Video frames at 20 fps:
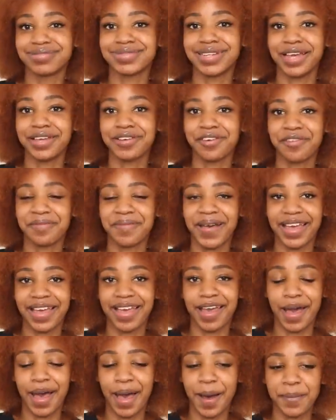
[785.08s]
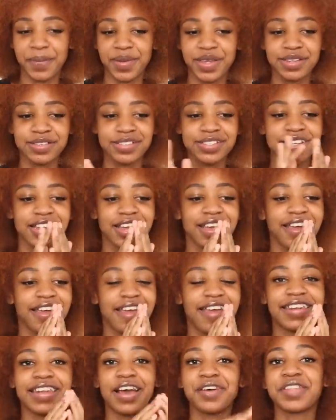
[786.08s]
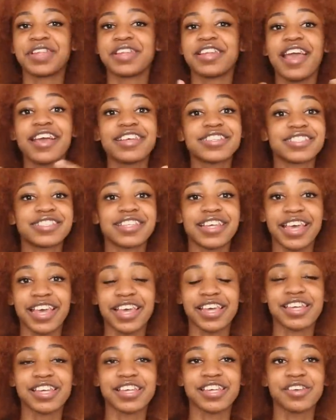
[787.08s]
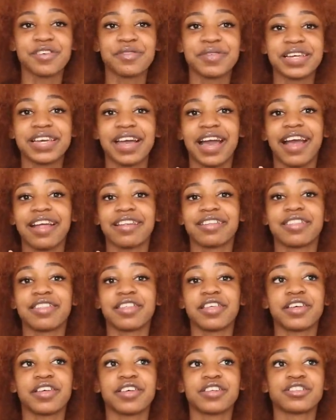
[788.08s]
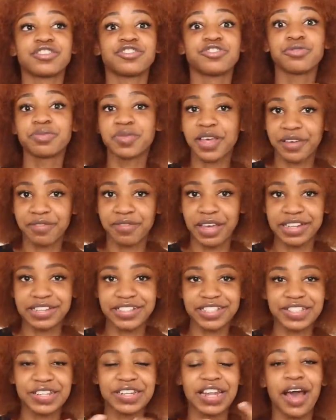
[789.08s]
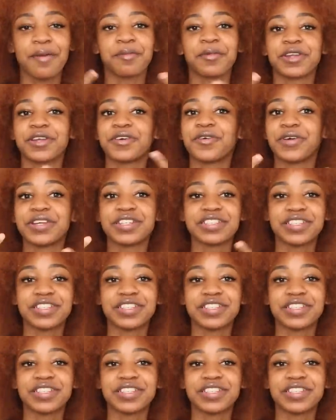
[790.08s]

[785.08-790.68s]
dyeing of my hair happened. Now the next day we had the Jumia event, so now I'm gonna go